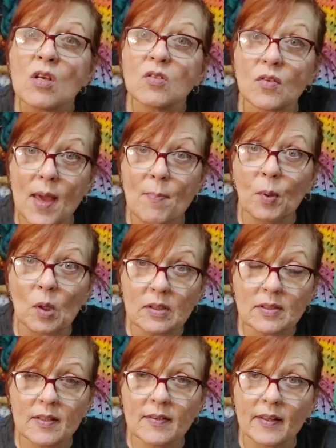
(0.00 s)
So, that
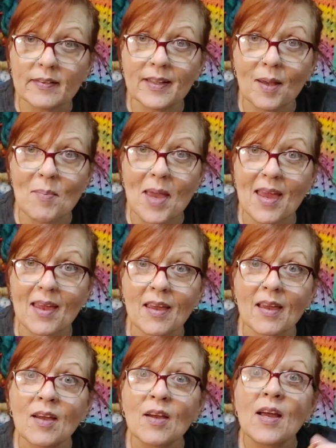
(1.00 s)
bulletin that they
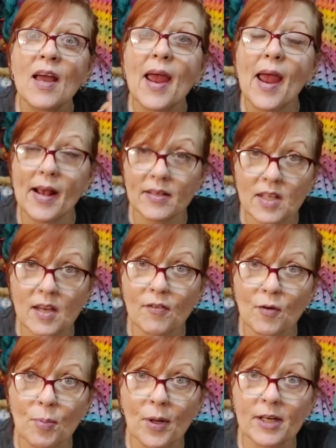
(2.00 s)
make asking
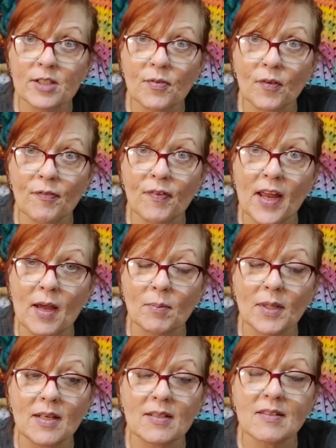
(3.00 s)
for prayers for
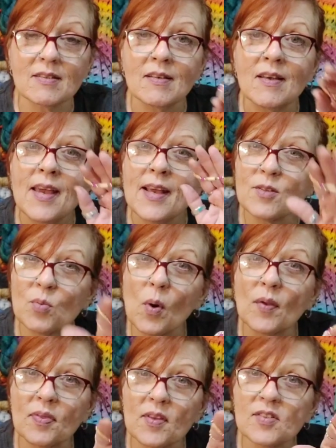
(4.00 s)
families is
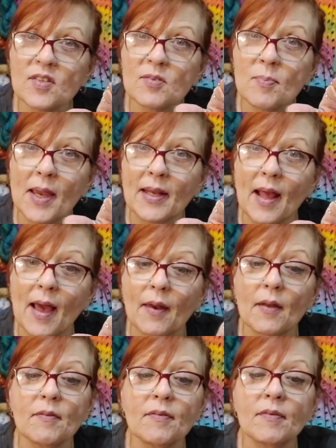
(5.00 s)
what this is made out
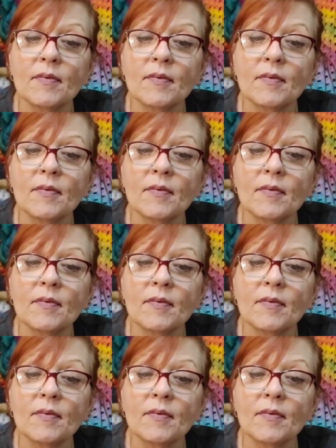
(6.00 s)
of.